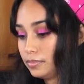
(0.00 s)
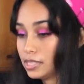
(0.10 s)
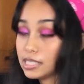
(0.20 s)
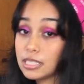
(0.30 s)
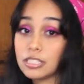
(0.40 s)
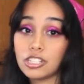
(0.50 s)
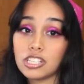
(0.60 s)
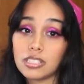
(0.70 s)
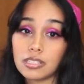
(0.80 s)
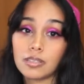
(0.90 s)
This is
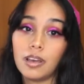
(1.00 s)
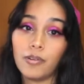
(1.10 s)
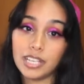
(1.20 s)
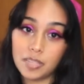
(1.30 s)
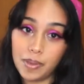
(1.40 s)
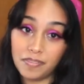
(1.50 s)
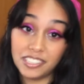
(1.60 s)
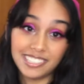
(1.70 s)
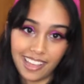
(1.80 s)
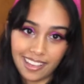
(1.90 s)
just a recipe for
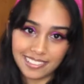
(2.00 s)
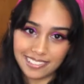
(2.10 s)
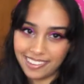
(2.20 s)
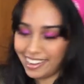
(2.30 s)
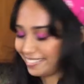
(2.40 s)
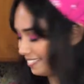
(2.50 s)
disaster now,